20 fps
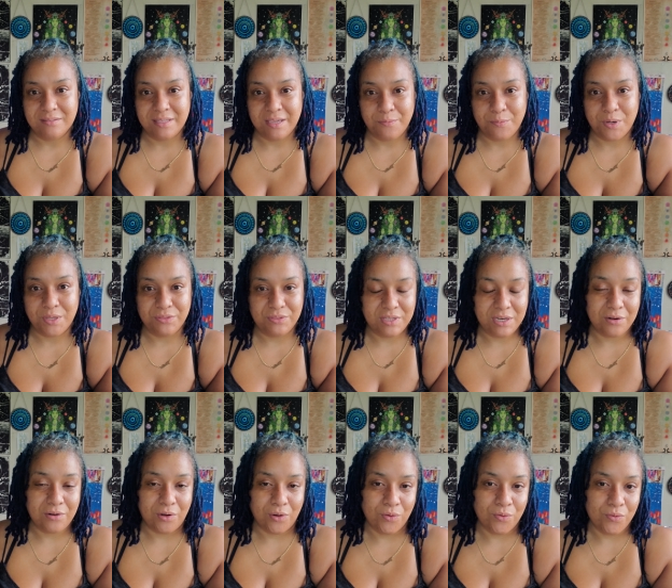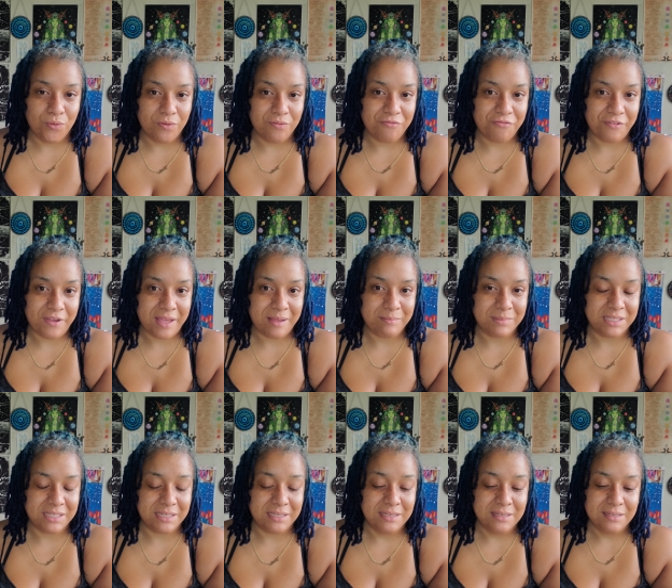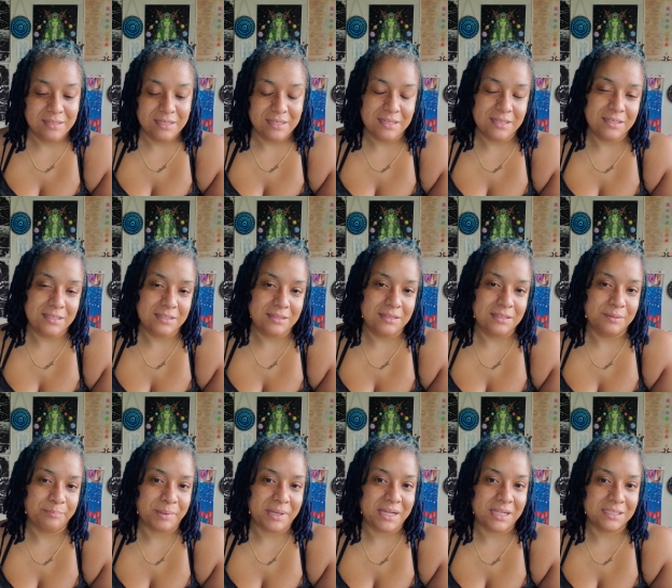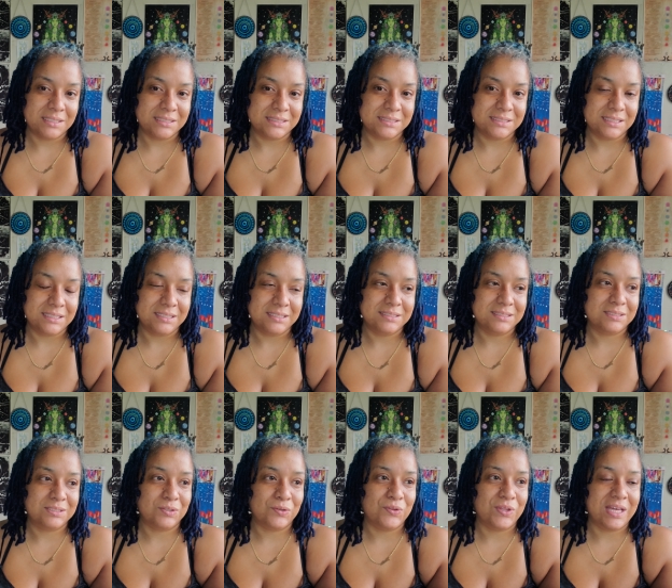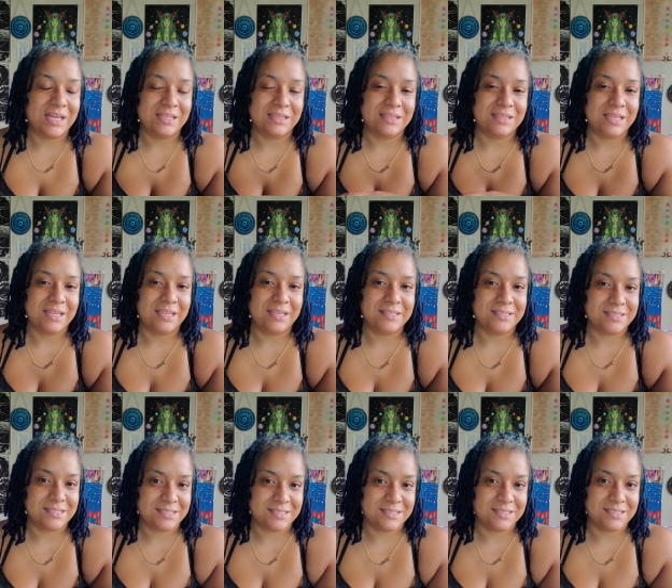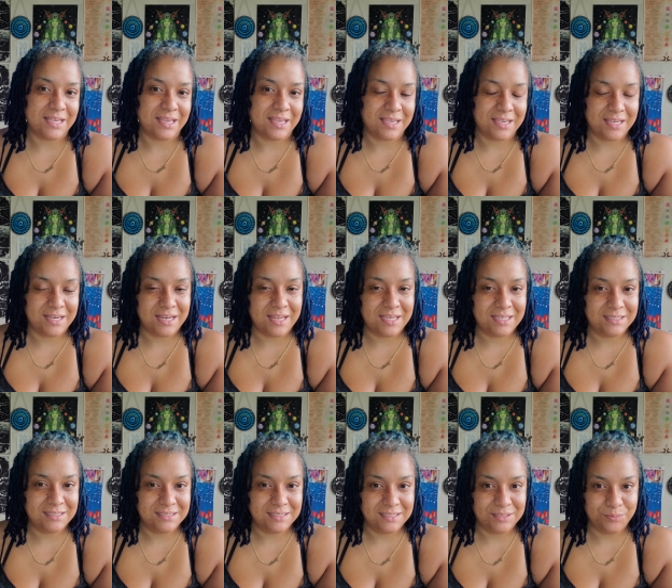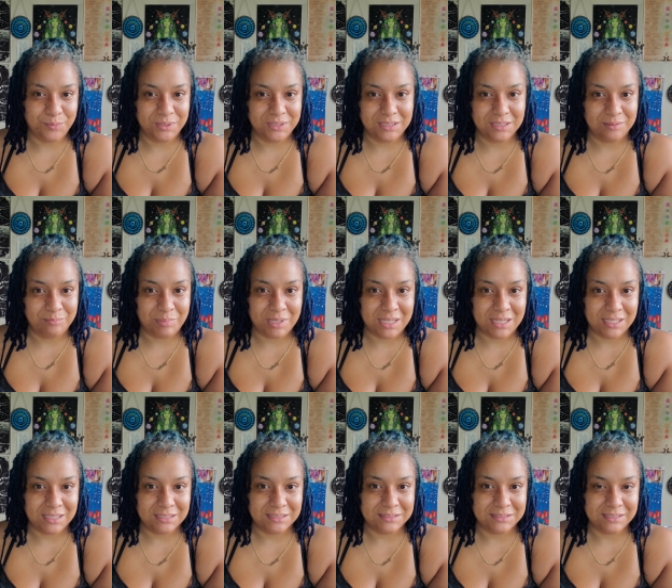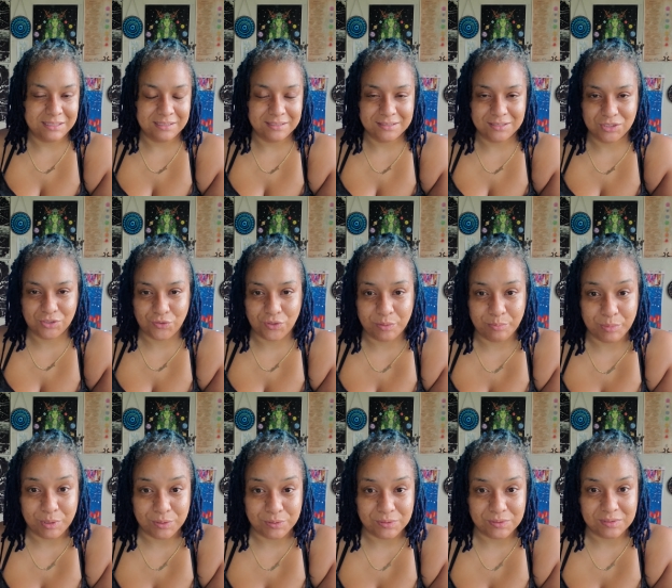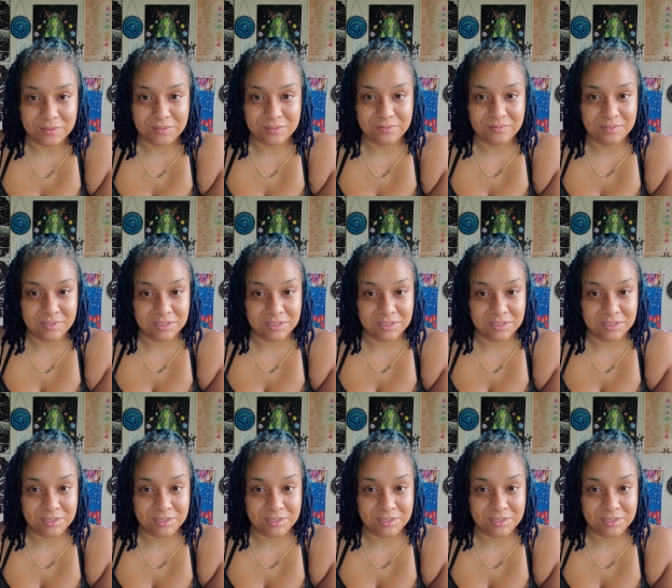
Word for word: They want their own family in the politics so that they could stay connected within politics. Criminals.